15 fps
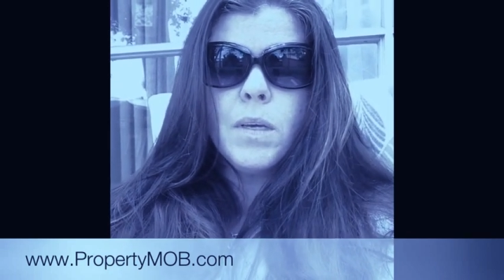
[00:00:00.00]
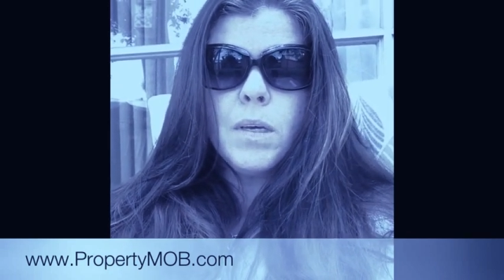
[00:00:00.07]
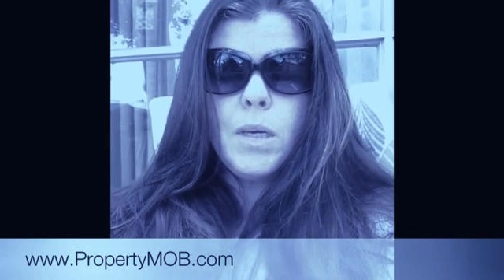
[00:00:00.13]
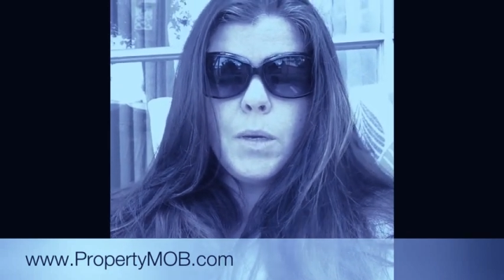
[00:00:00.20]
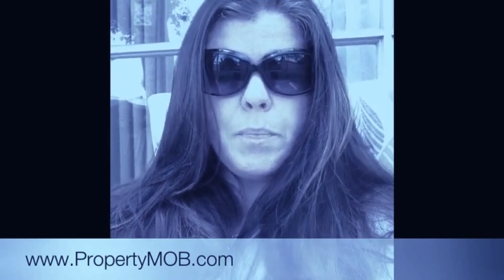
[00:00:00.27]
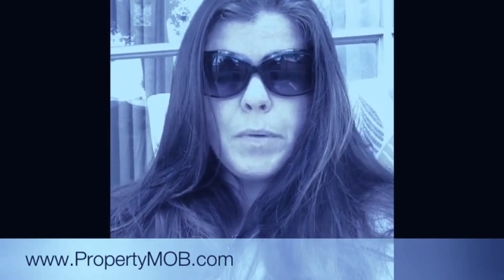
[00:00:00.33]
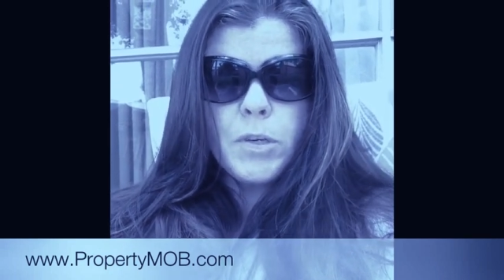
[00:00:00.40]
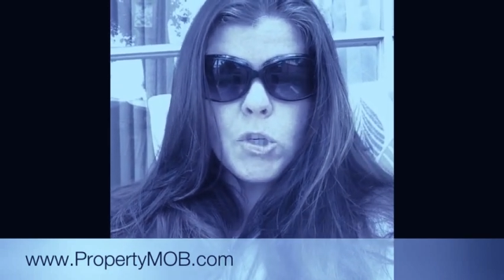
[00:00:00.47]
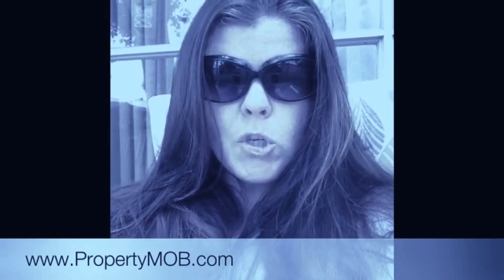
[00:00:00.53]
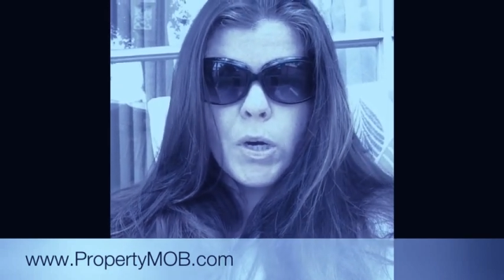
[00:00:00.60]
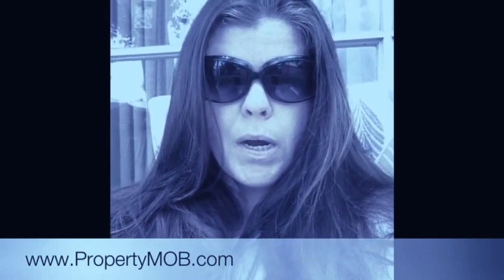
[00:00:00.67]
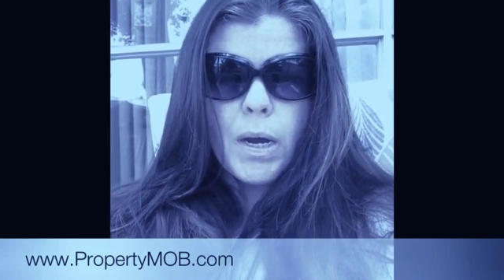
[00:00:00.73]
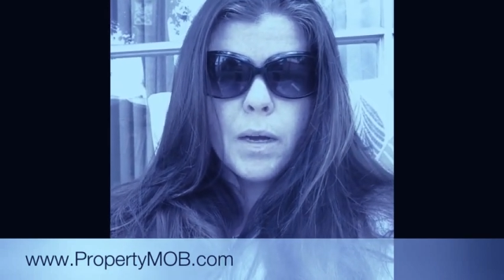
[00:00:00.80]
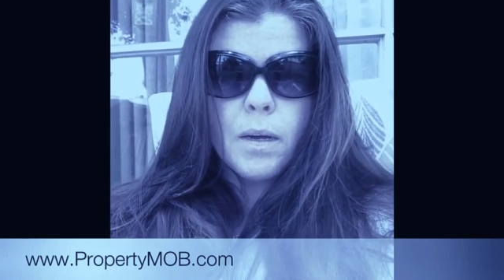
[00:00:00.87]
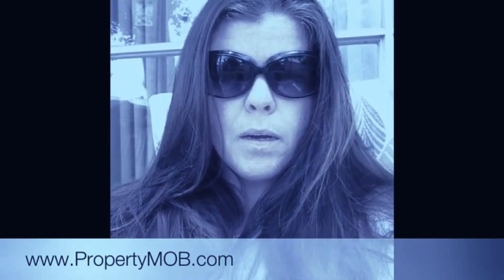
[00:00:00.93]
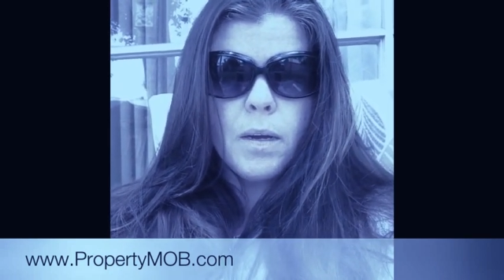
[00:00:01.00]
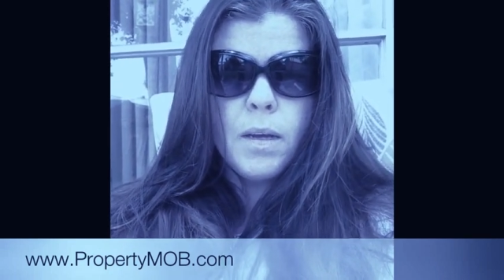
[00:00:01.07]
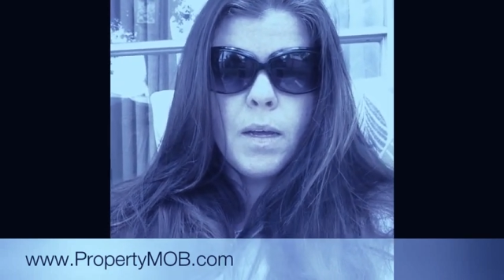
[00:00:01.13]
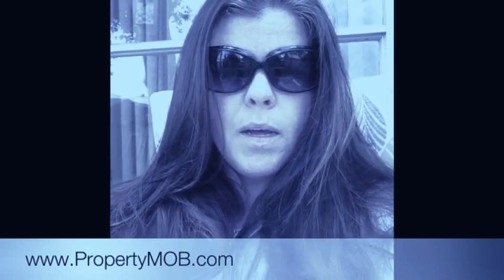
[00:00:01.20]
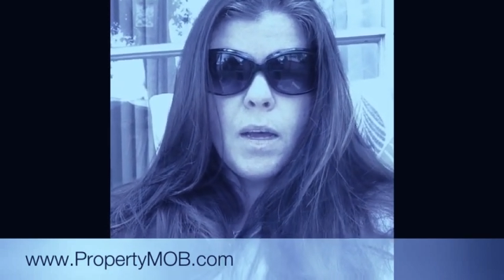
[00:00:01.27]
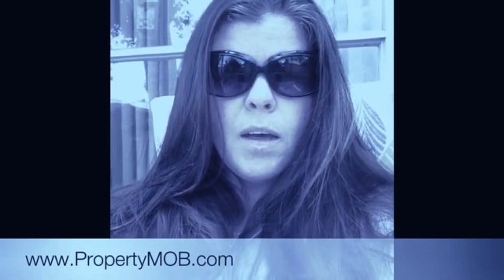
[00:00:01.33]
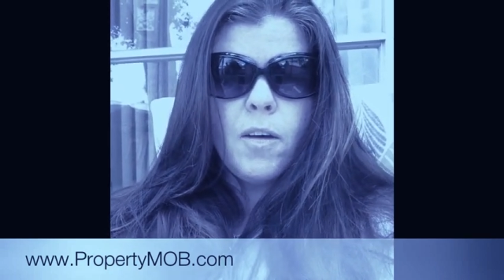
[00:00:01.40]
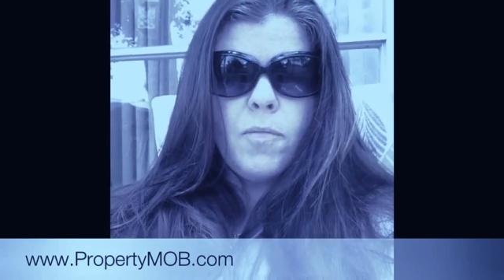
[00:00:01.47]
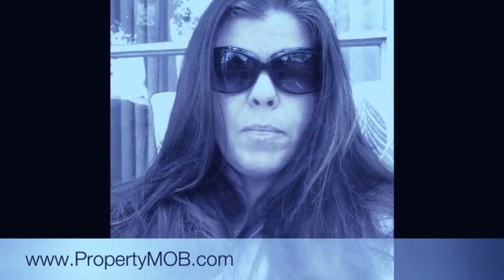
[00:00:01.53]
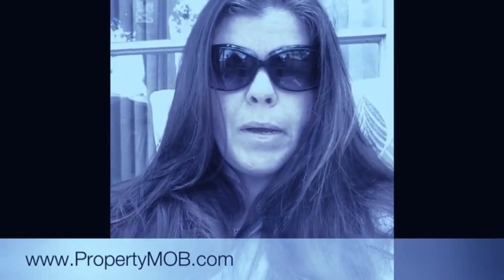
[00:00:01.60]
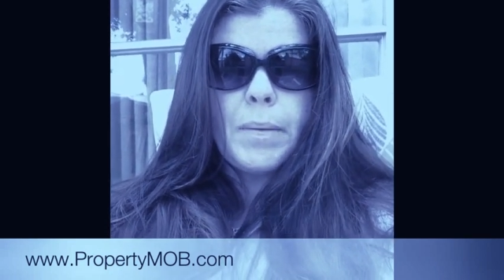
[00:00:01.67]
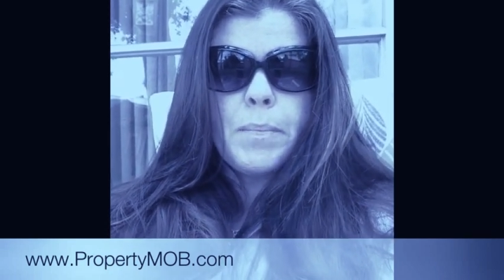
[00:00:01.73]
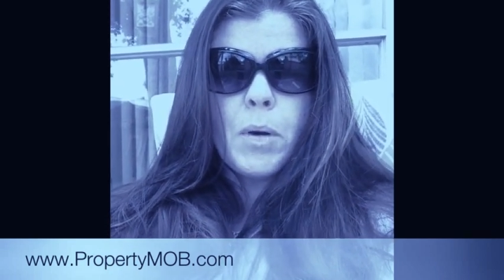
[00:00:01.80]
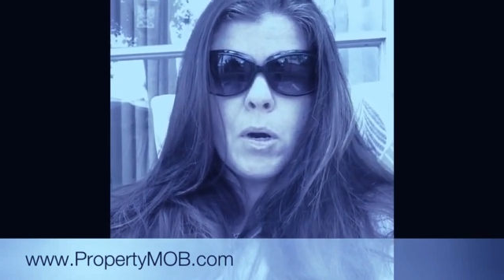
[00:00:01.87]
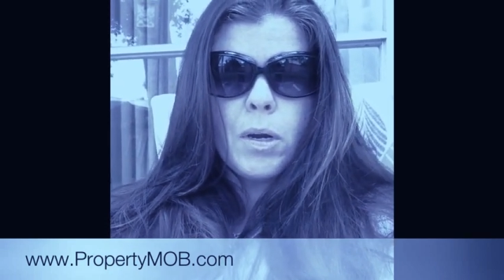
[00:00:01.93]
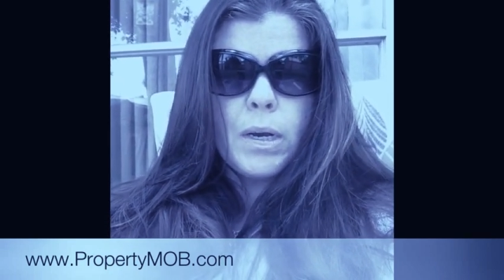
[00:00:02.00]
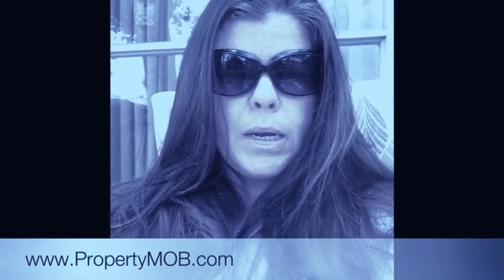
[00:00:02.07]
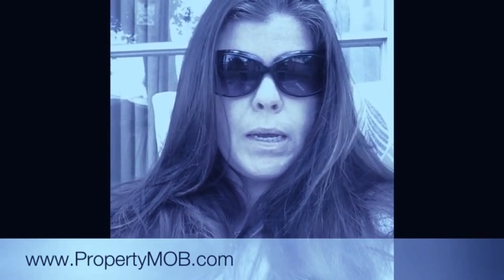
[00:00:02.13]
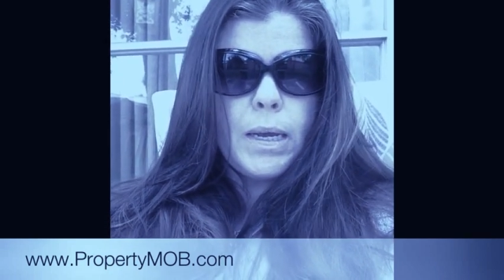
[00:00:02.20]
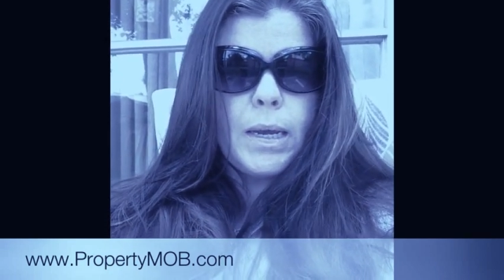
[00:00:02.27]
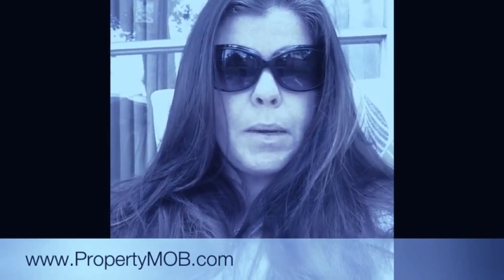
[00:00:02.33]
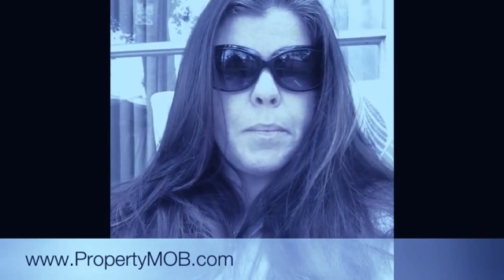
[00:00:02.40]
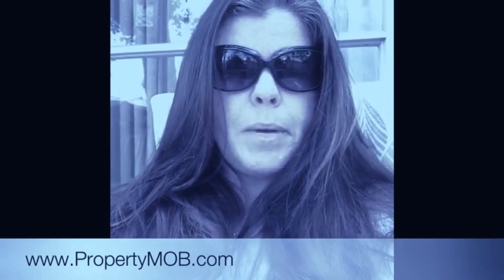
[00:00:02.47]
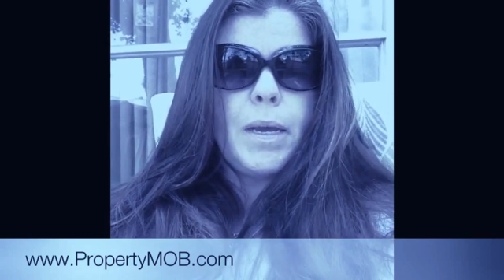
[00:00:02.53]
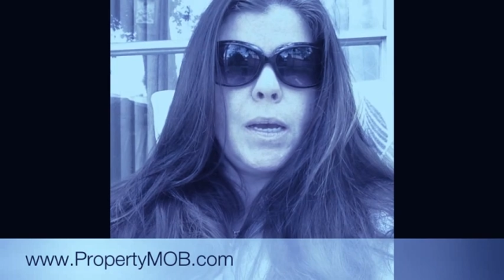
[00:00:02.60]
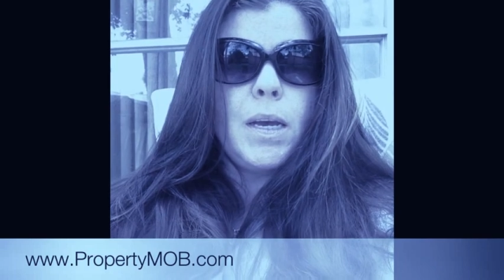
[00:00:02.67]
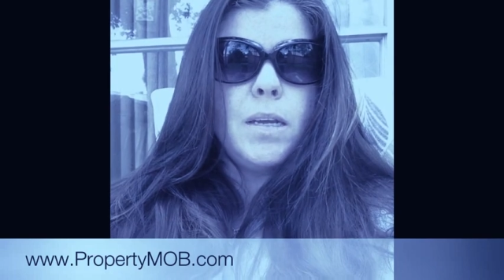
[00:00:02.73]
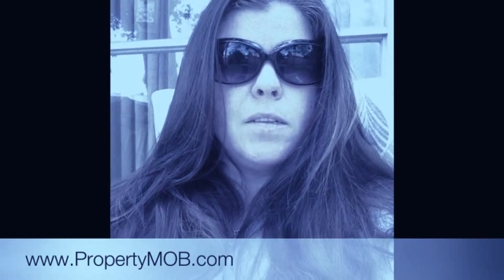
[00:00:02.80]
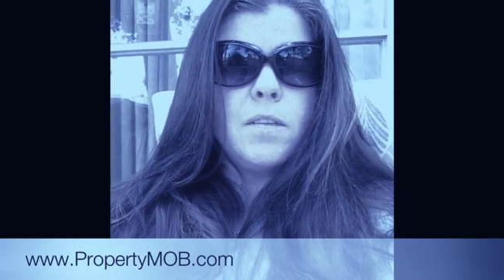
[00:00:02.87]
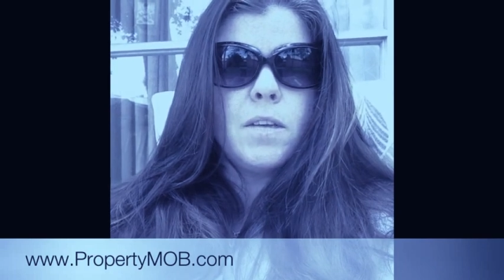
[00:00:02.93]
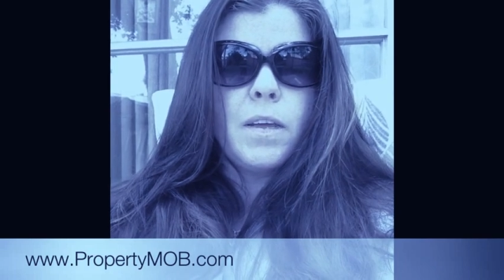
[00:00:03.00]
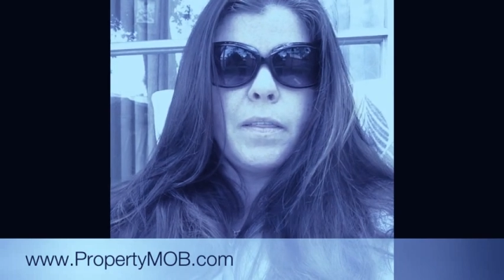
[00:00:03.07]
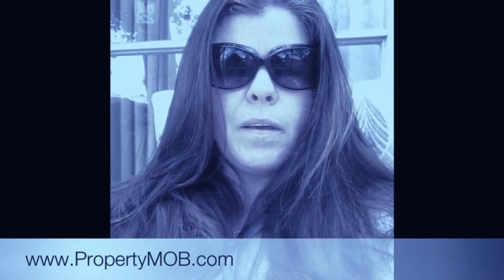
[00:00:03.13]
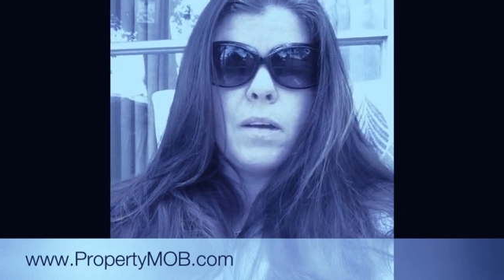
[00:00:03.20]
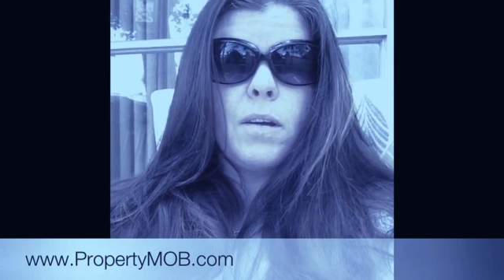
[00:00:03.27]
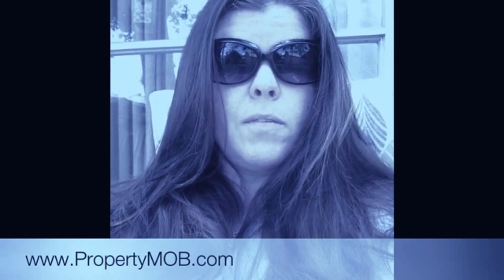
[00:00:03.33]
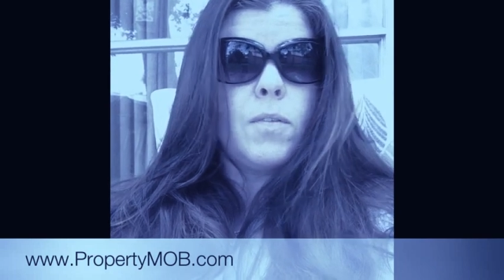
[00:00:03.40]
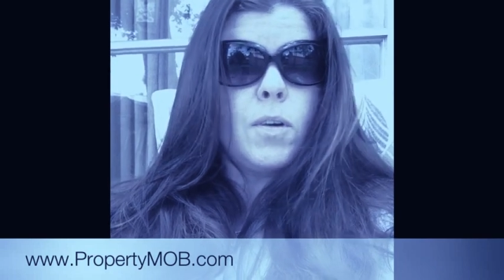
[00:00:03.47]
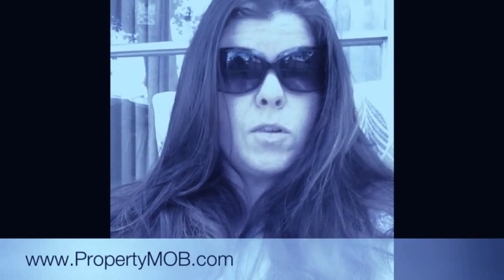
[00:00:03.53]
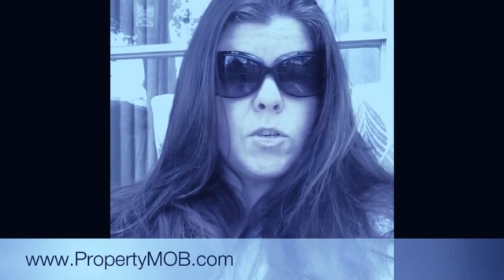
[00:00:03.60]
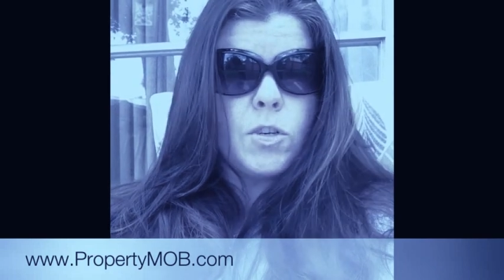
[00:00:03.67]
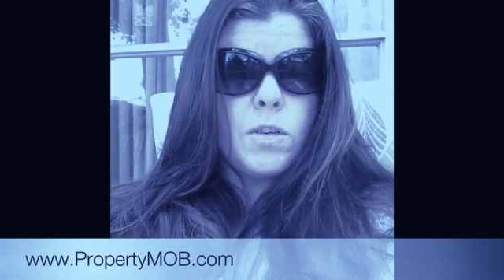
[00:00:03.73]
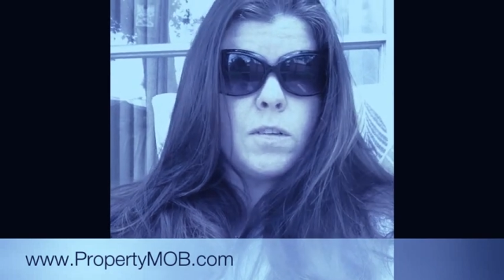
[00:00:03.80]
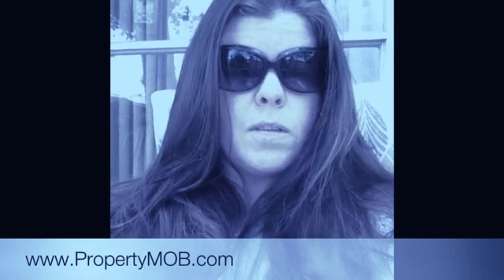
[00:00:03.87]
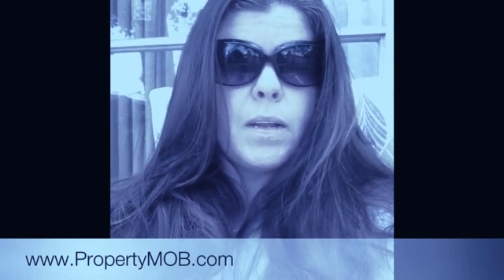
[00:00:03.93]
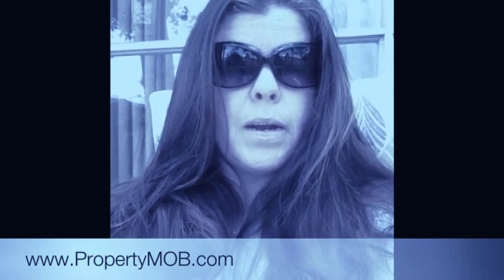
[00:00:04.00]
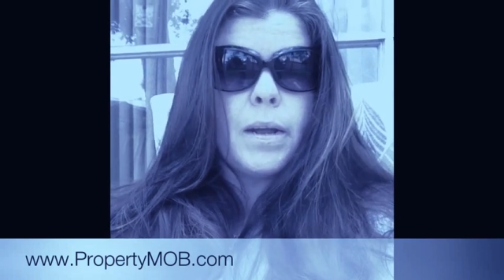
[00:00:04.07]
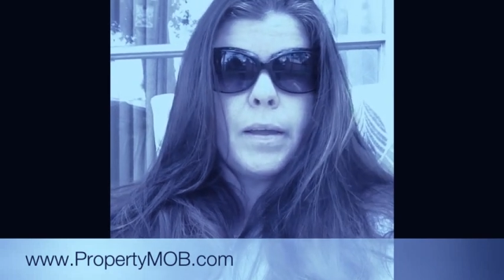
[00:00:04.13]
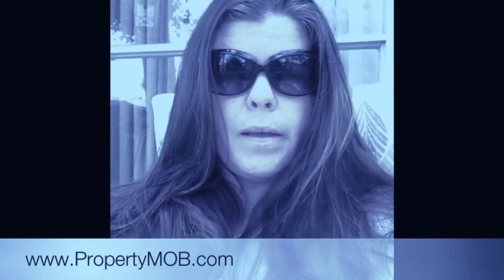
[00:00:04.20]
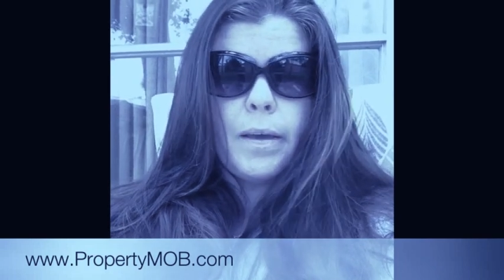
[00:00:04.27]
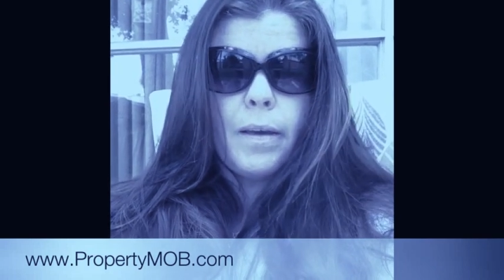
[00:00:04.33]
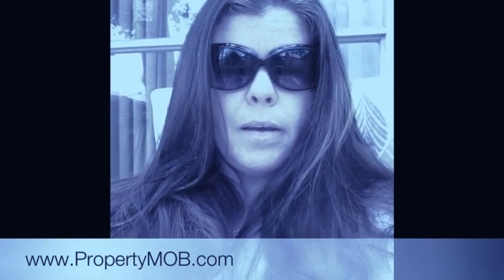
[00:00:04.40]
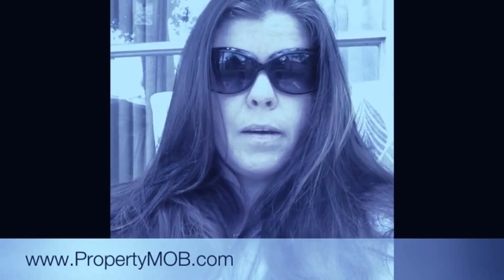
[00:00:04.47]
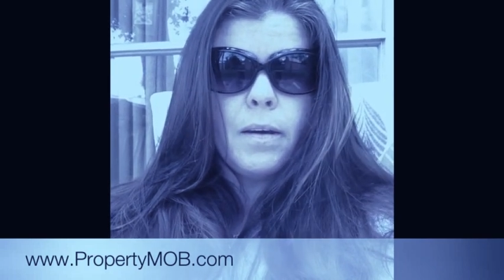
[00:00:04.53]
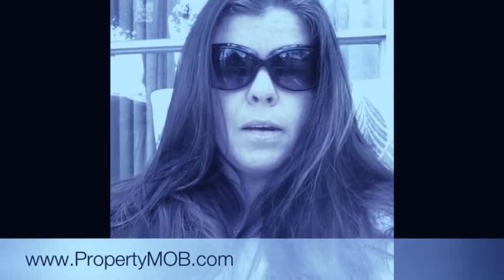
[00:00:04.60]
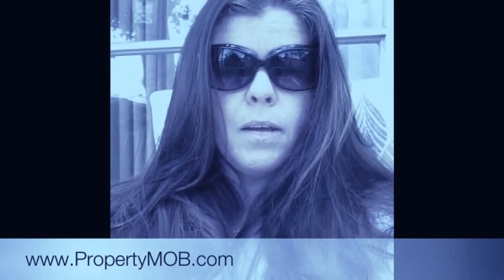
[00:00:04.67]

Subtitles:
keeping track of my marketing campaigns and the conversions that I get